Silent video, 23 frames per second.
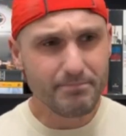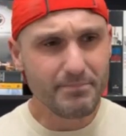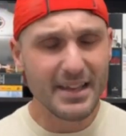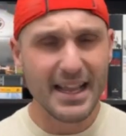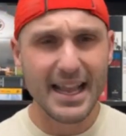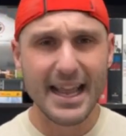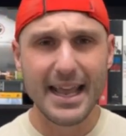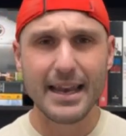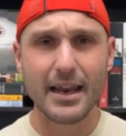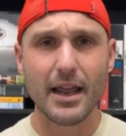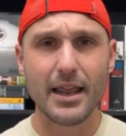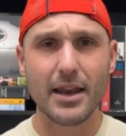
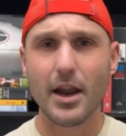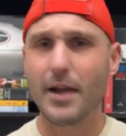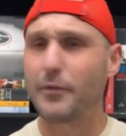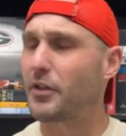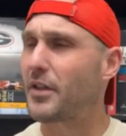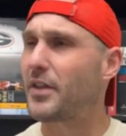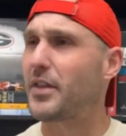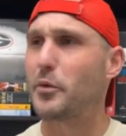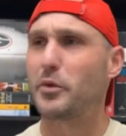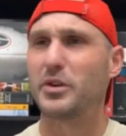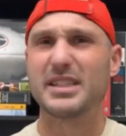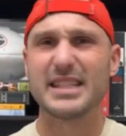And everything
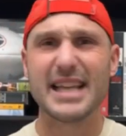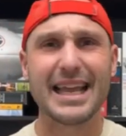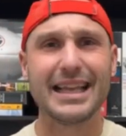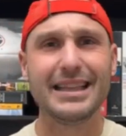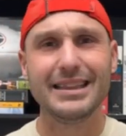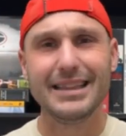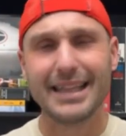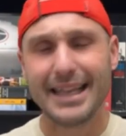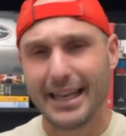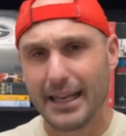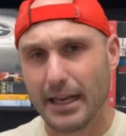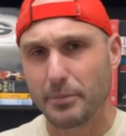they were saying
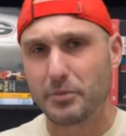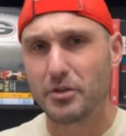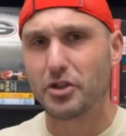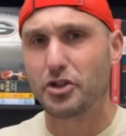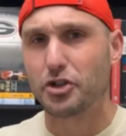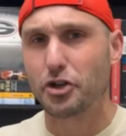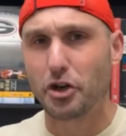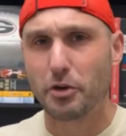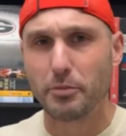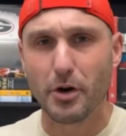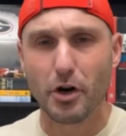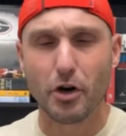leading up to the
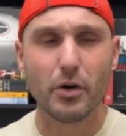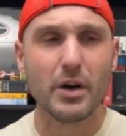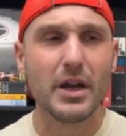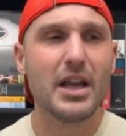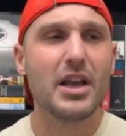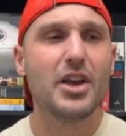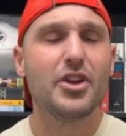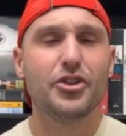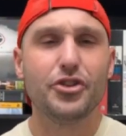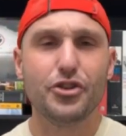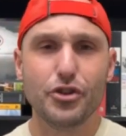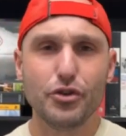Sugar Bowl,
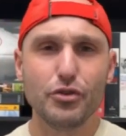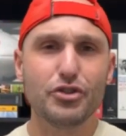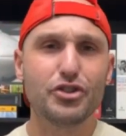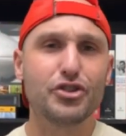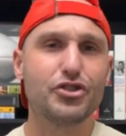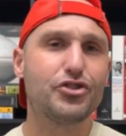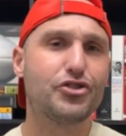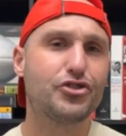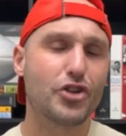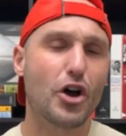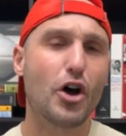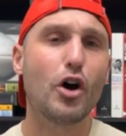you
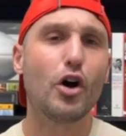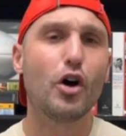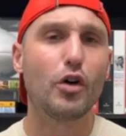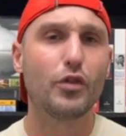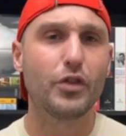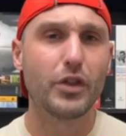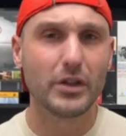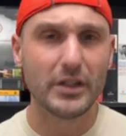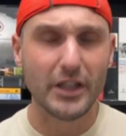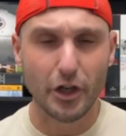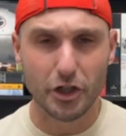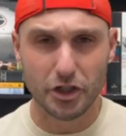saw the
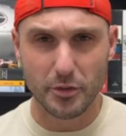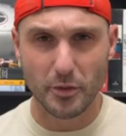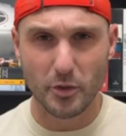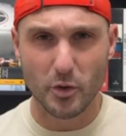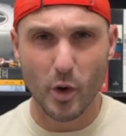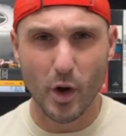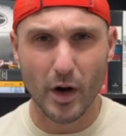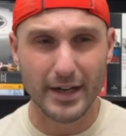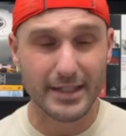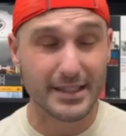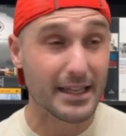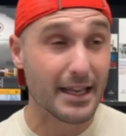leadership
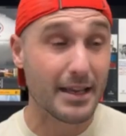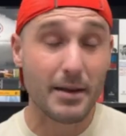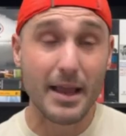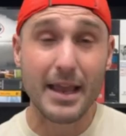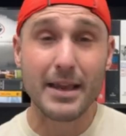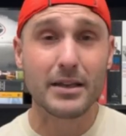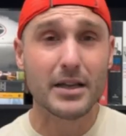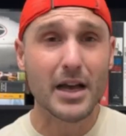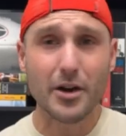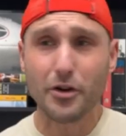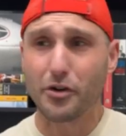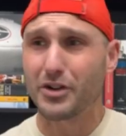qualities.
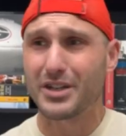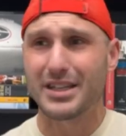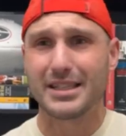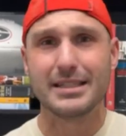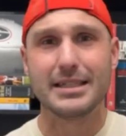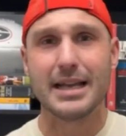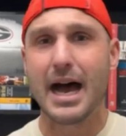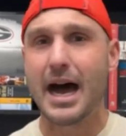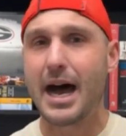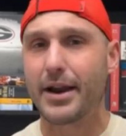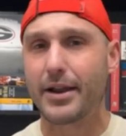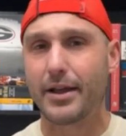And Gunnar's
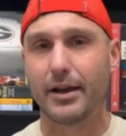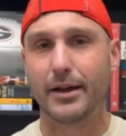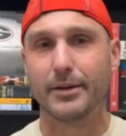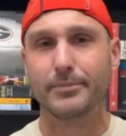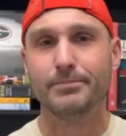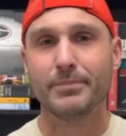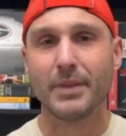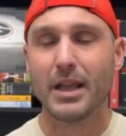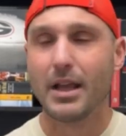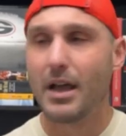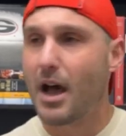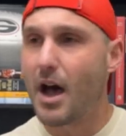not a
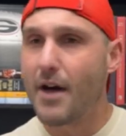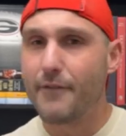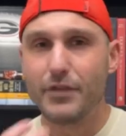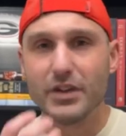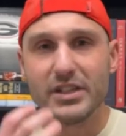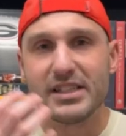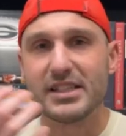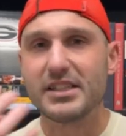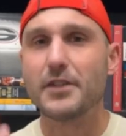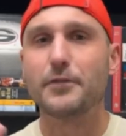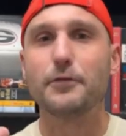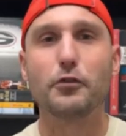
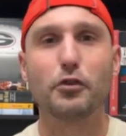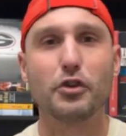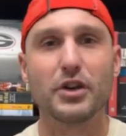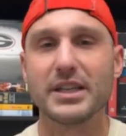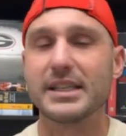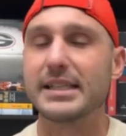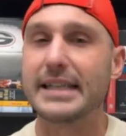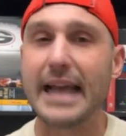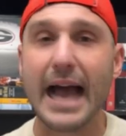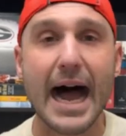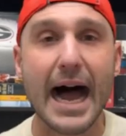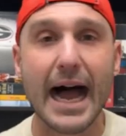vociferous
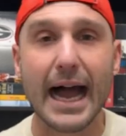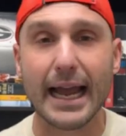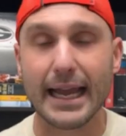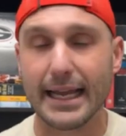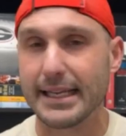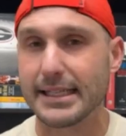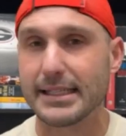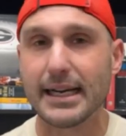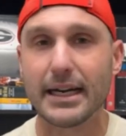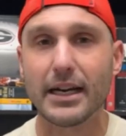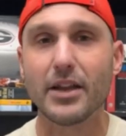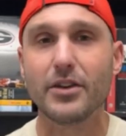guy.
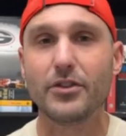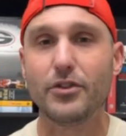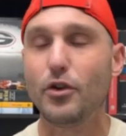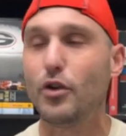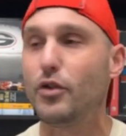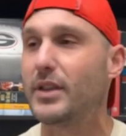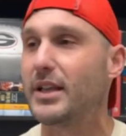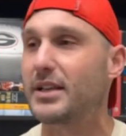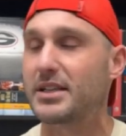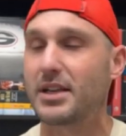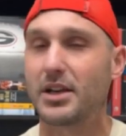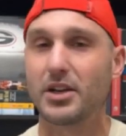He's not a dude
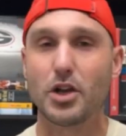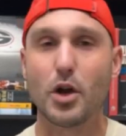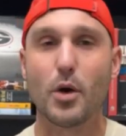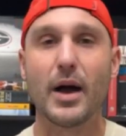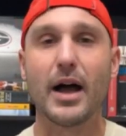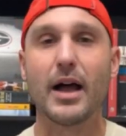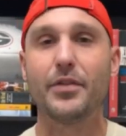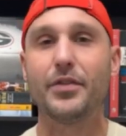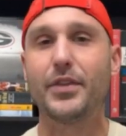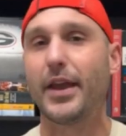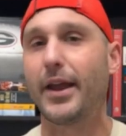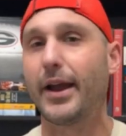that's going to go
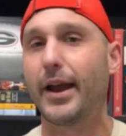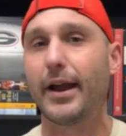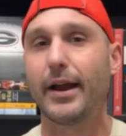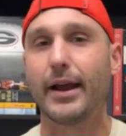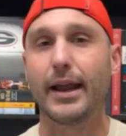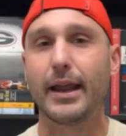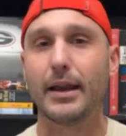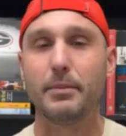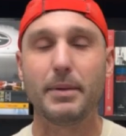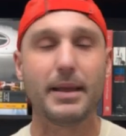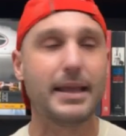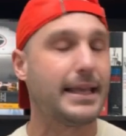out there
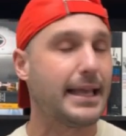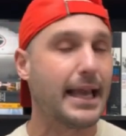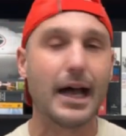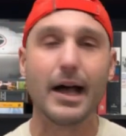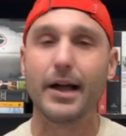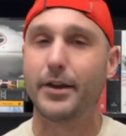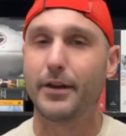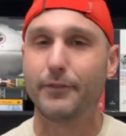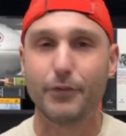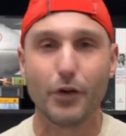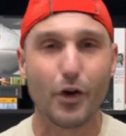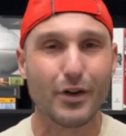and be
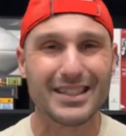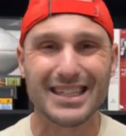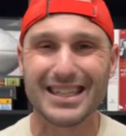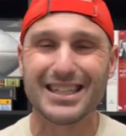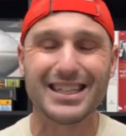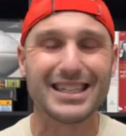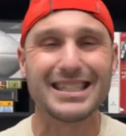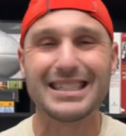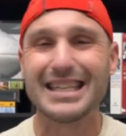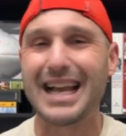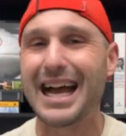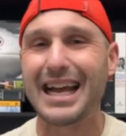yelling at folks. That's
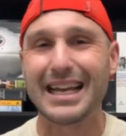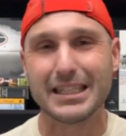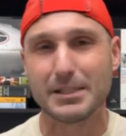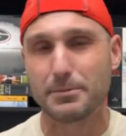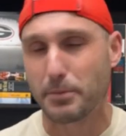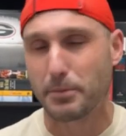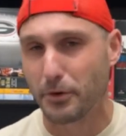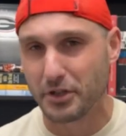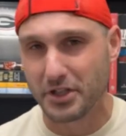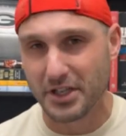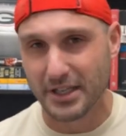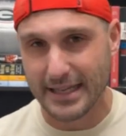just not his
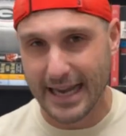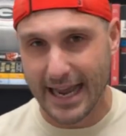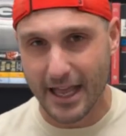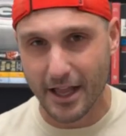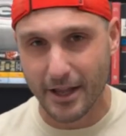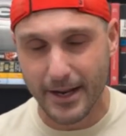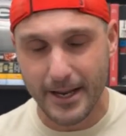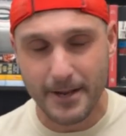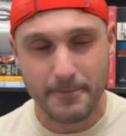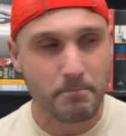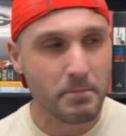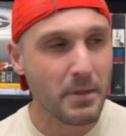personality.